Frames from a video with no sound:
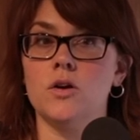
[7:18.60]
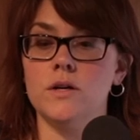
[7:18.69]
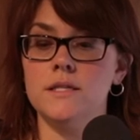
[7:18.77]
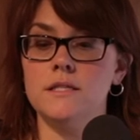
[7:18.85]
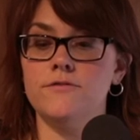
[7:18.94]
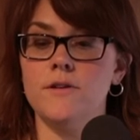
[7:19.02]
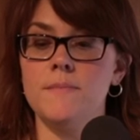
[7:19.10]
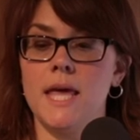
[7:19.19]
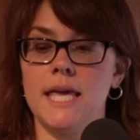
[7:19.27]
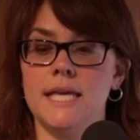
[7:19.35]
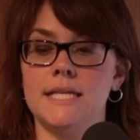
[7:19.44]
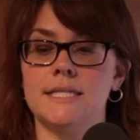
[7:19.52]
goods from
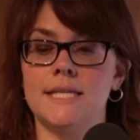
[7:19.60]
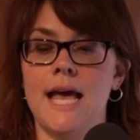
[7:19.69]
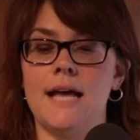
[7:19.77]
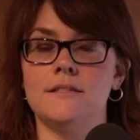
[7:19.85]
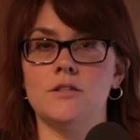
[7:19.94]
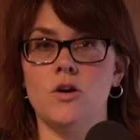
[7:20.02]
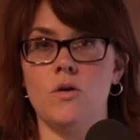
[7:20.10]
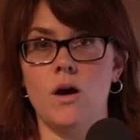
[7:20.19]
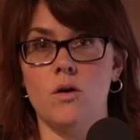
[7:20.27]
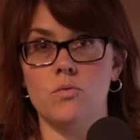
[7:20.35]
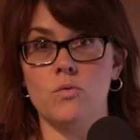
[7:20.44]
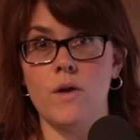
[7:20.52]
the east had to go
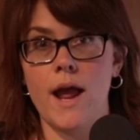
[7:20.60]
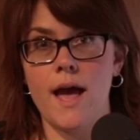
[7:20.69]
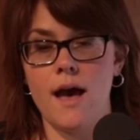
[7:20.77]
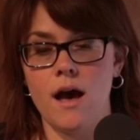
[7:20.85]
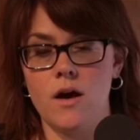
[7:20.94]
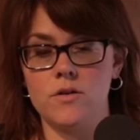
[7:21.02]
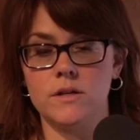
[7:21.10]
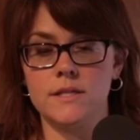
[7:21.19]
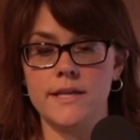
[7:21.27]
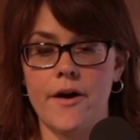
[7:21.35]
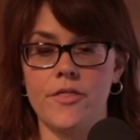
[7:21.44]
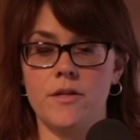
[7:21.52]
around
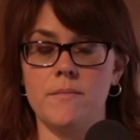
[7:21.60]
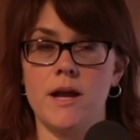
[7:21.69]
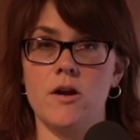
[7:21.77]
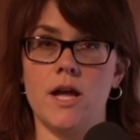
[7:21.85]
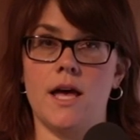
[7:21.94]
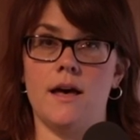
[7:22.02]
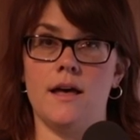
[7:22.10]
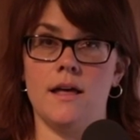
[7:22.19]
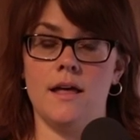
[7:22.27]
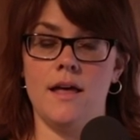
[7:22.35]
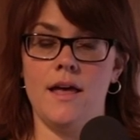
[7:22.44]
South America,